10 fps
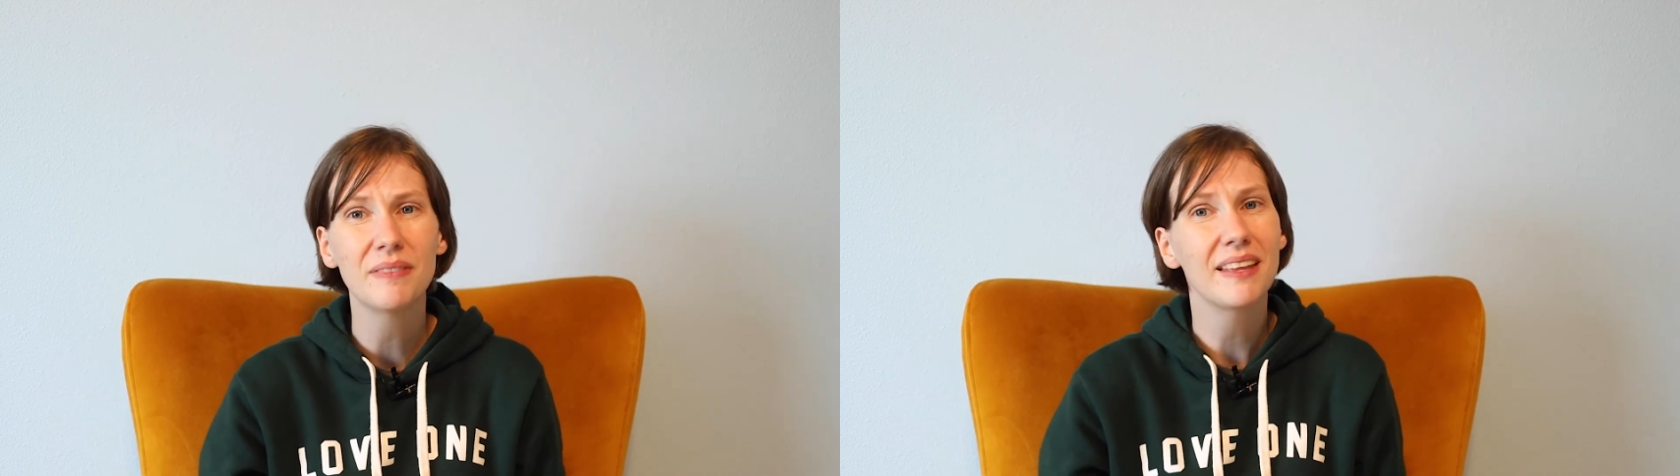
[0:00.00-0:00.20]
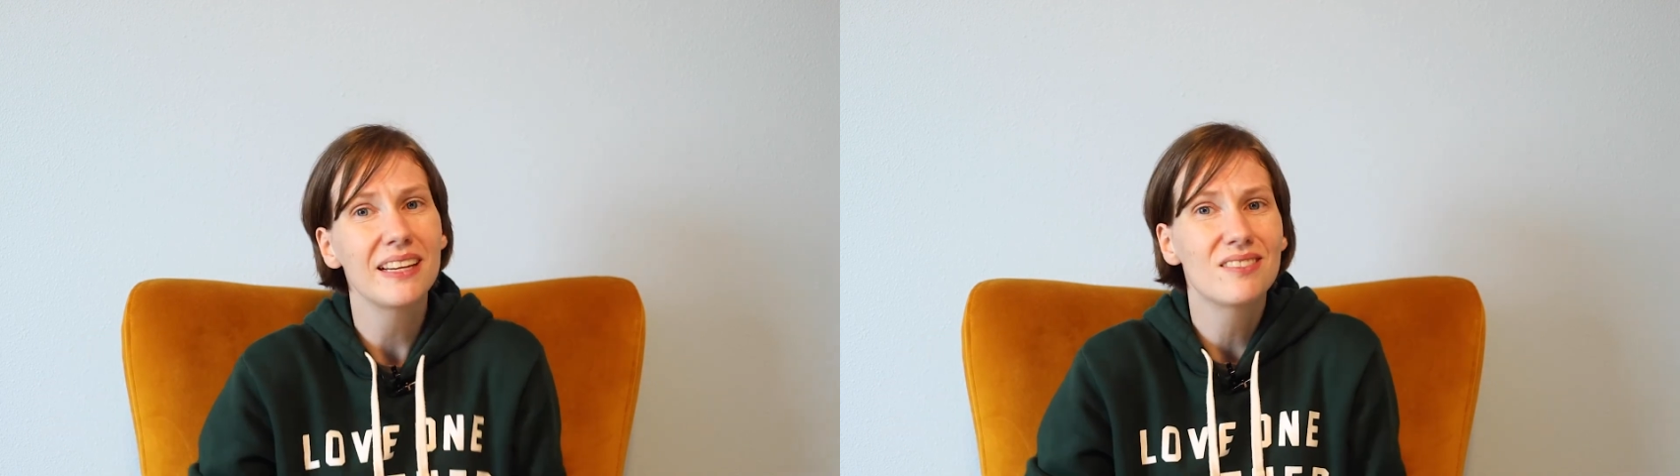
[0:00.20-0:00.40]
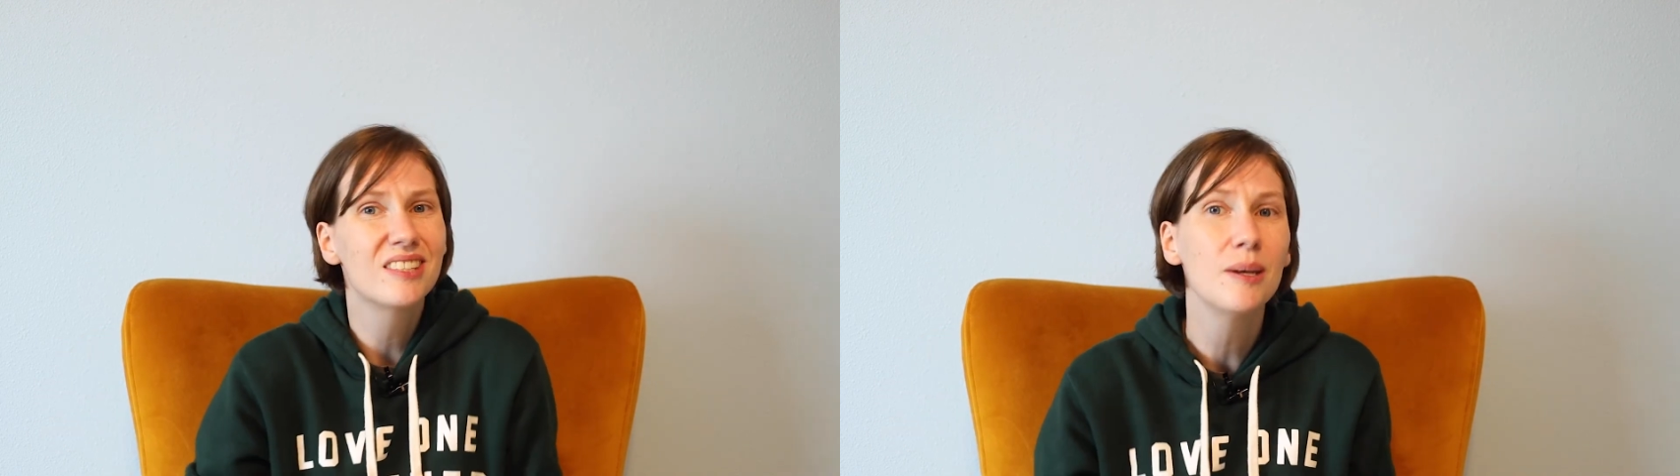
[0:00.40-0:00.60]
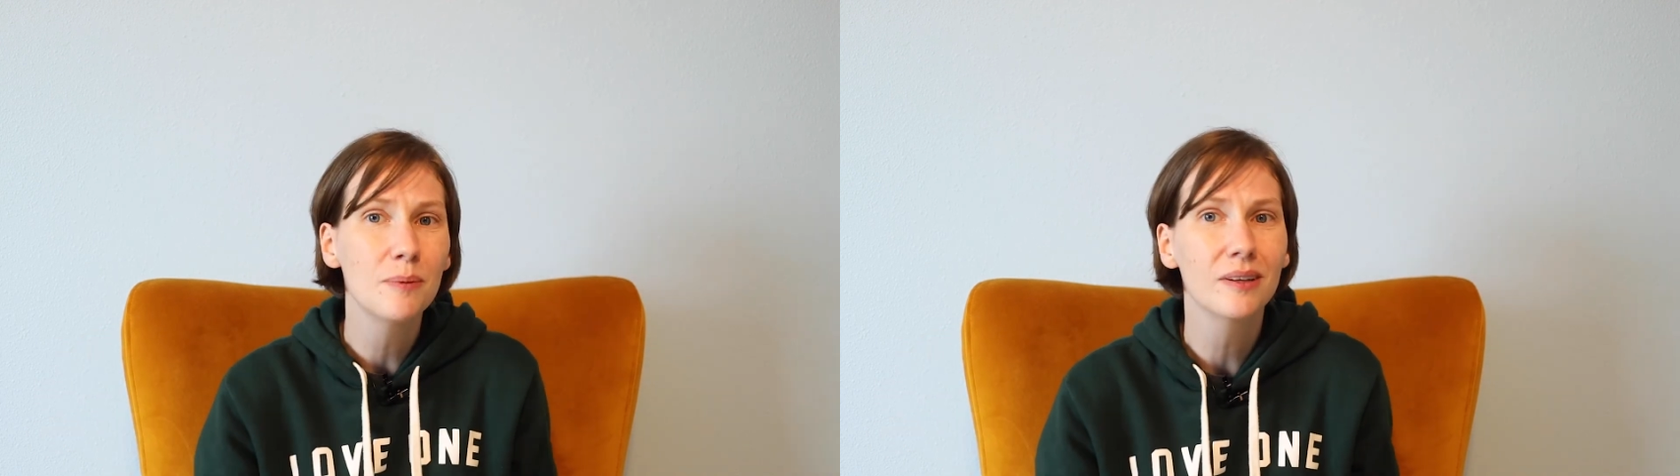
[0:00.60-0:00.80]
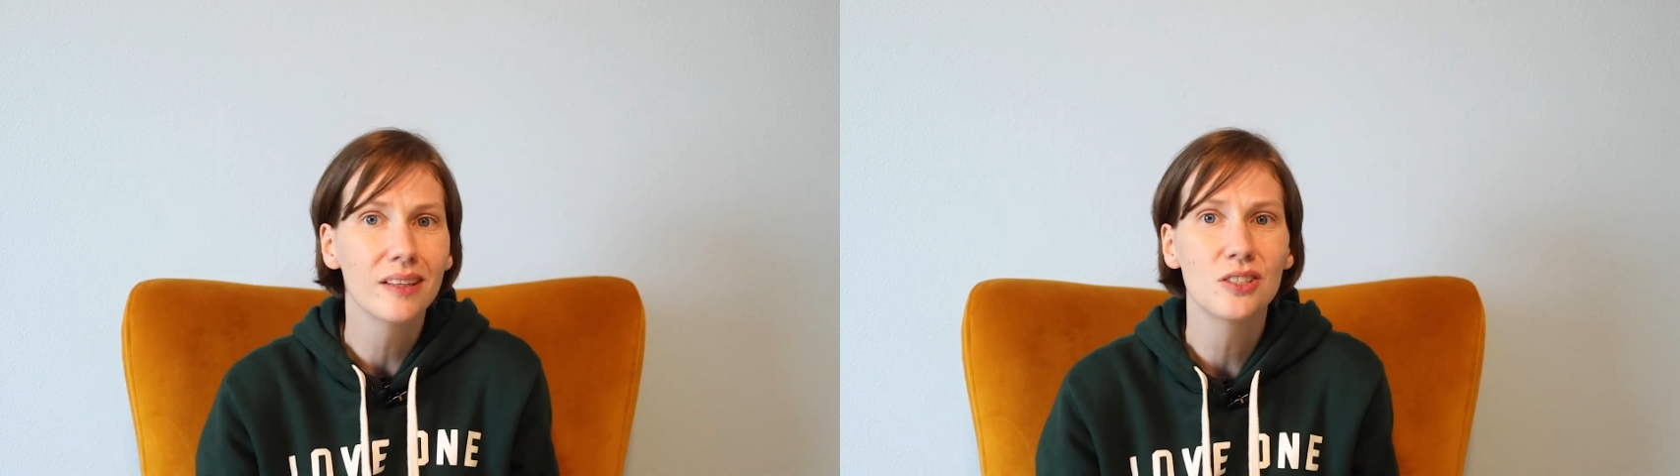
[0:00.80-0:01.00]
but they
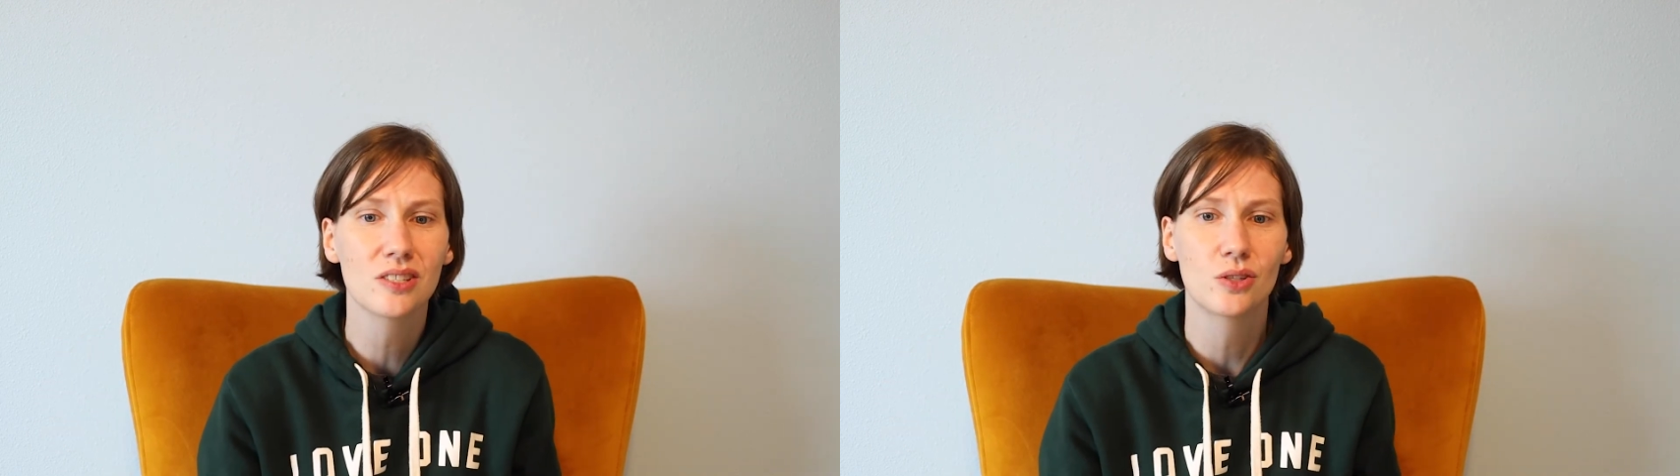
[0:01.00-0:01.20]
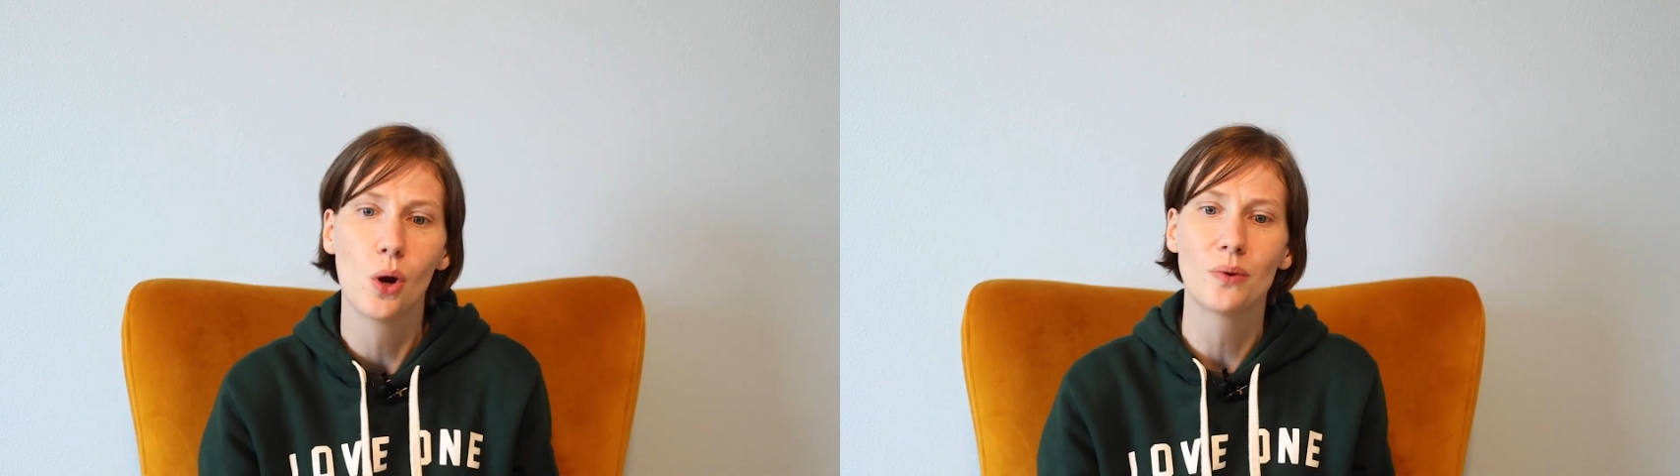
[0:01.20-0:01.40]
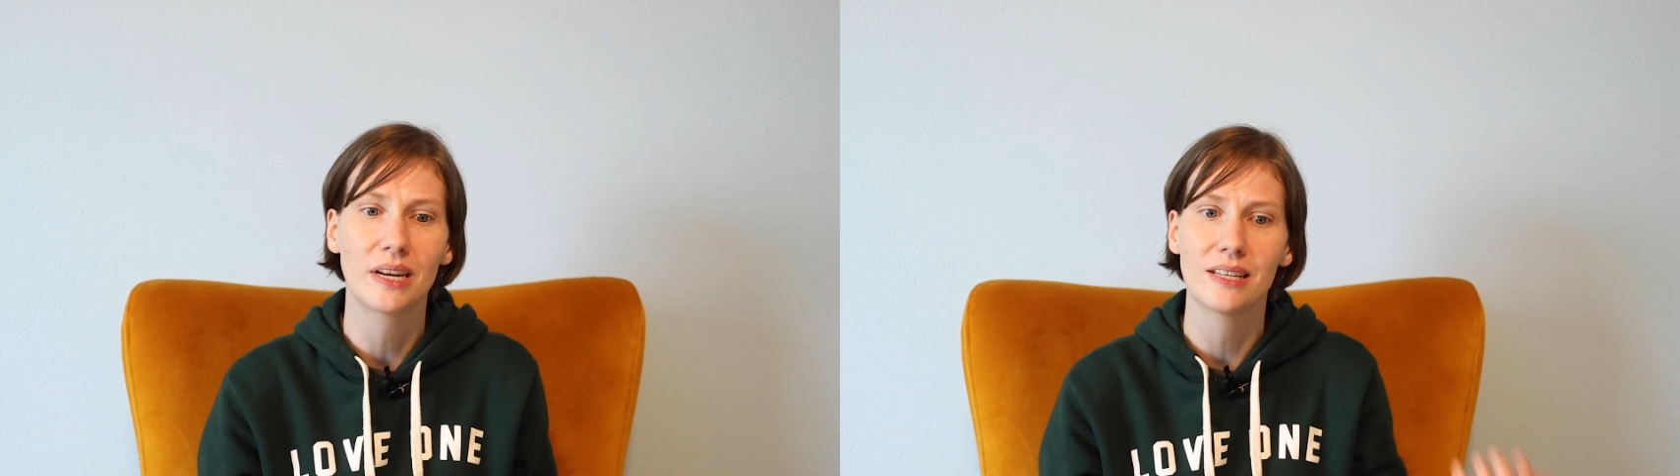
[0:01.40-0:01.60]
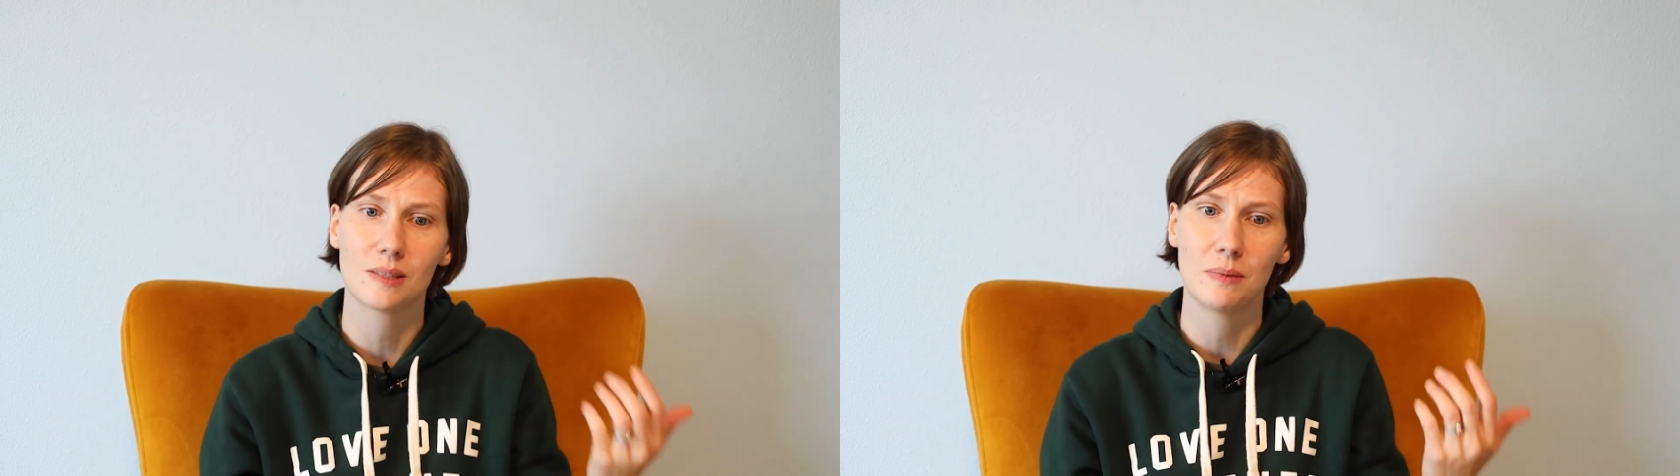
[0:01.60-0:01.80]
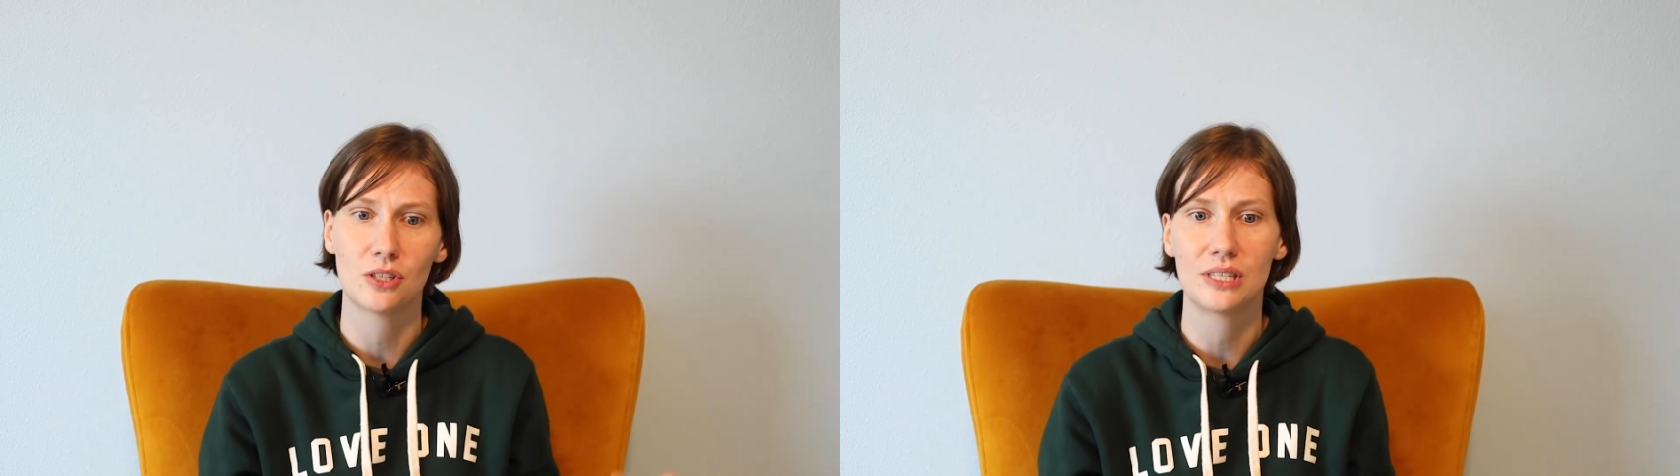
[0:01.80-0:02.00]
typically just don't need
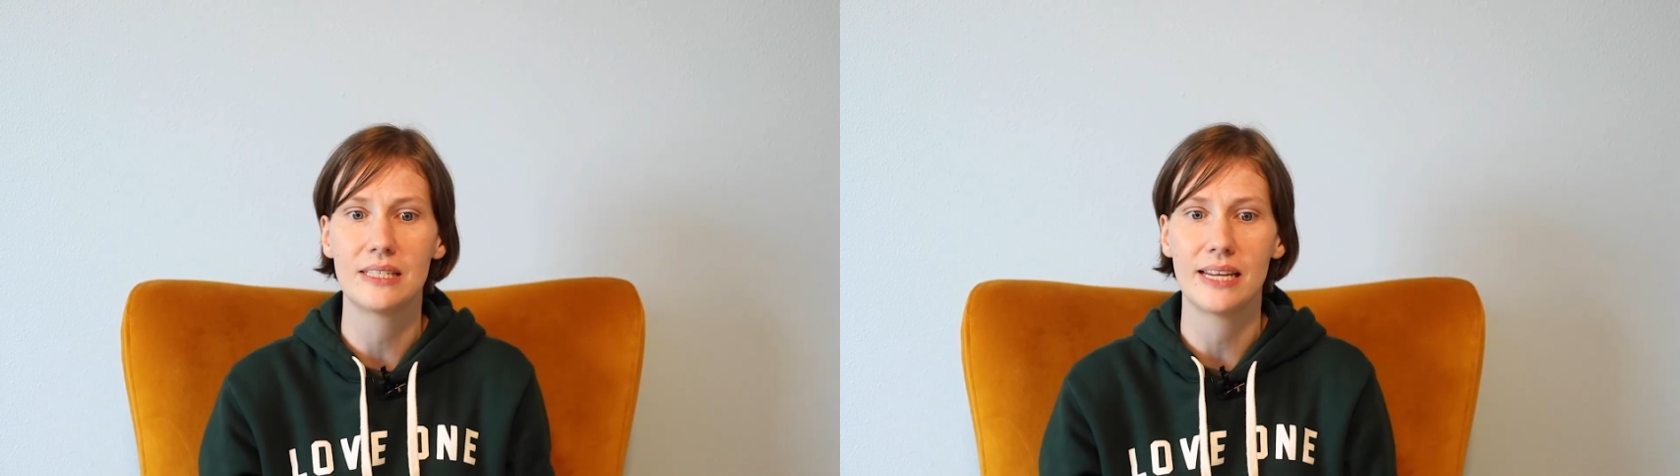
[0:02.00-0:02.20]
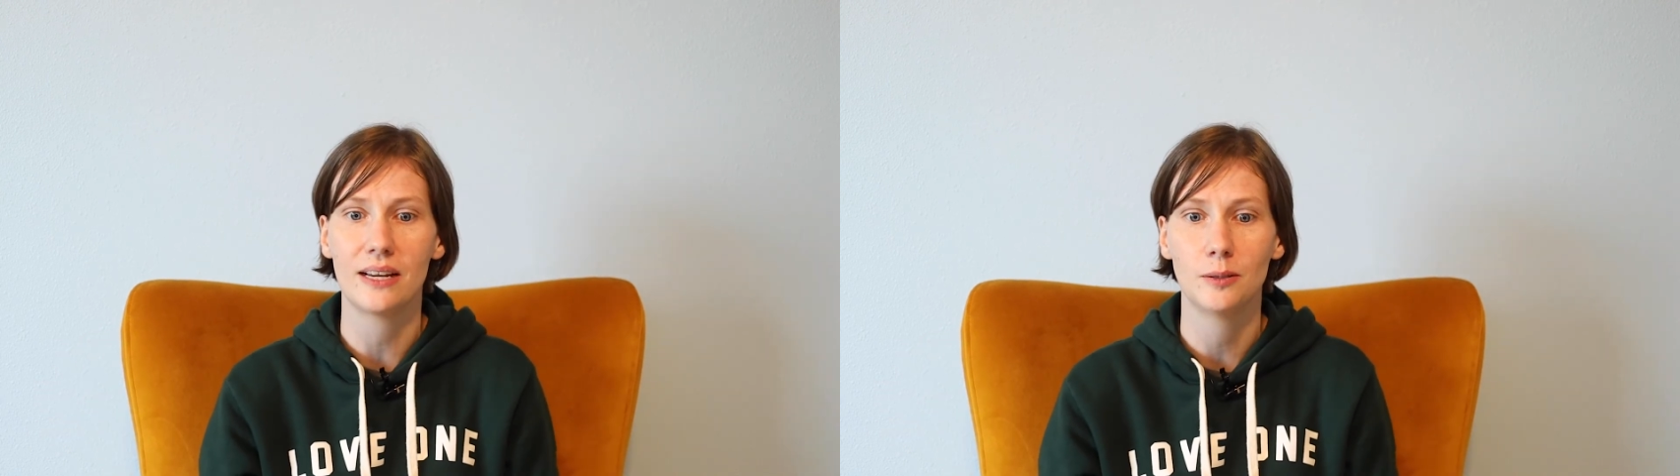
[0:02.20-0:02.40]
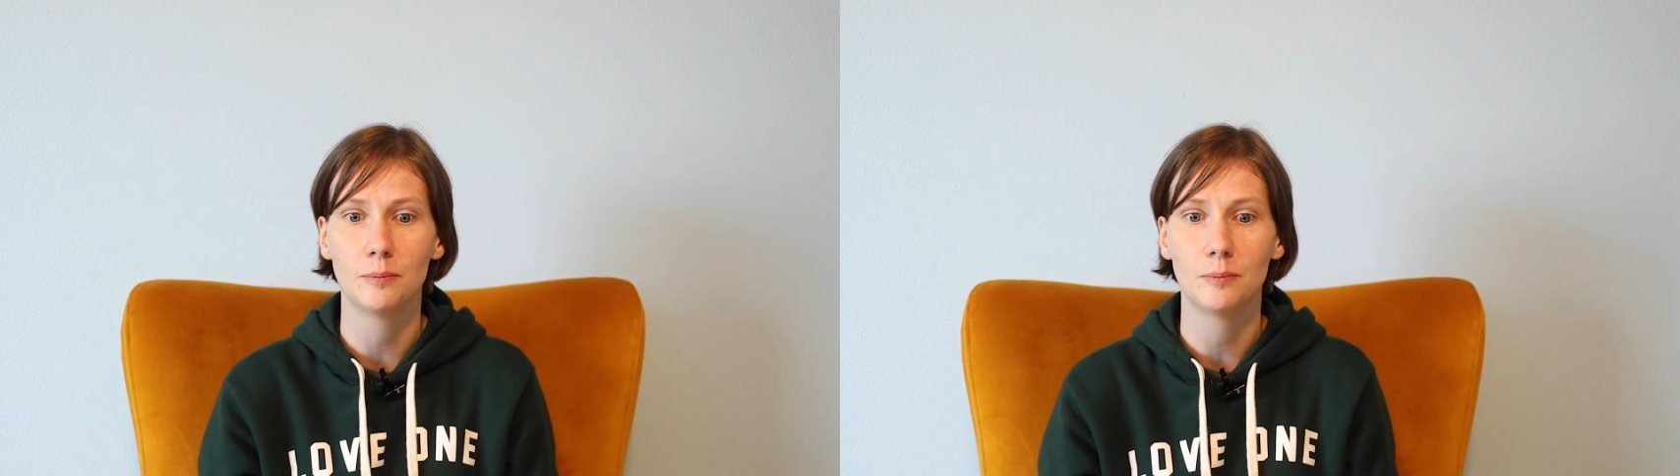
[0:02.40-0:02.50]
as much detail.